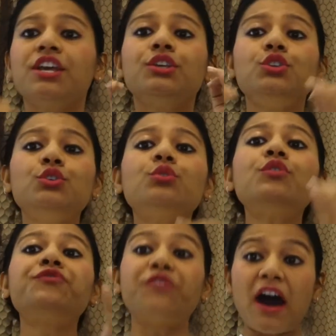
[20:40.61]

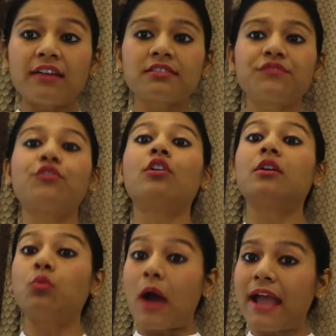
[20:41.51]
You fast for a
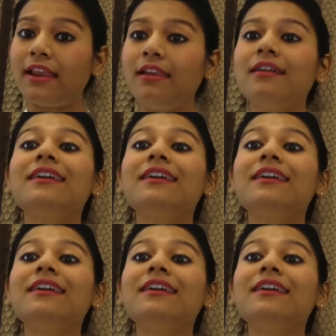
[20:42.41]
while,